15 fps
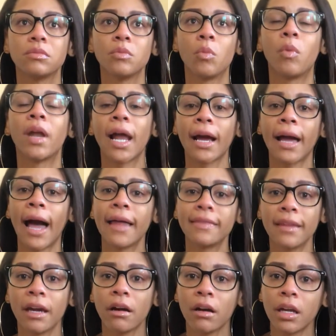When I got
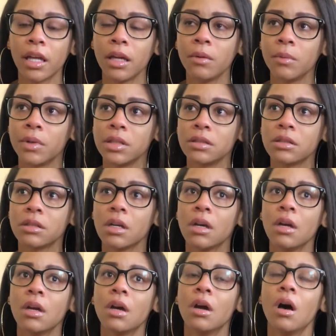there, he was
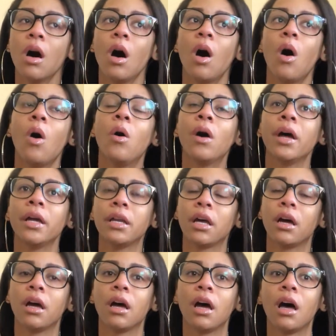on
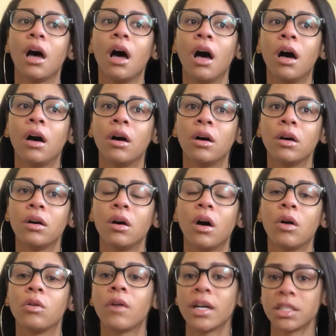
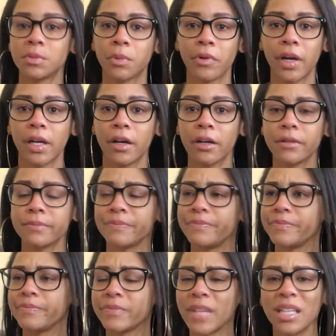a respirator.
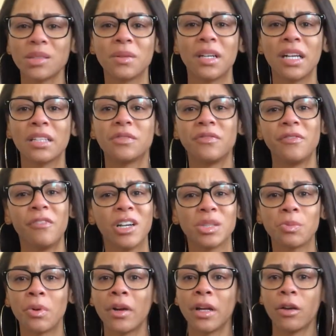That's what it is.
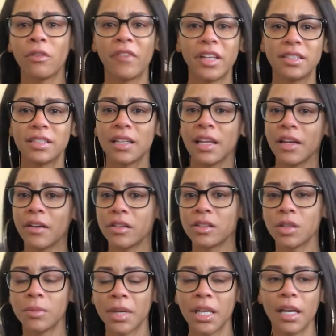Respirator, ventilator,
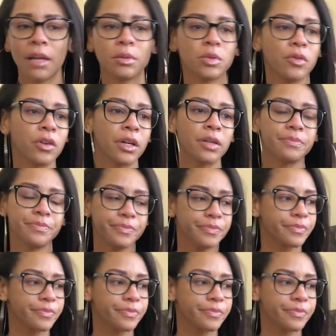so many names for it.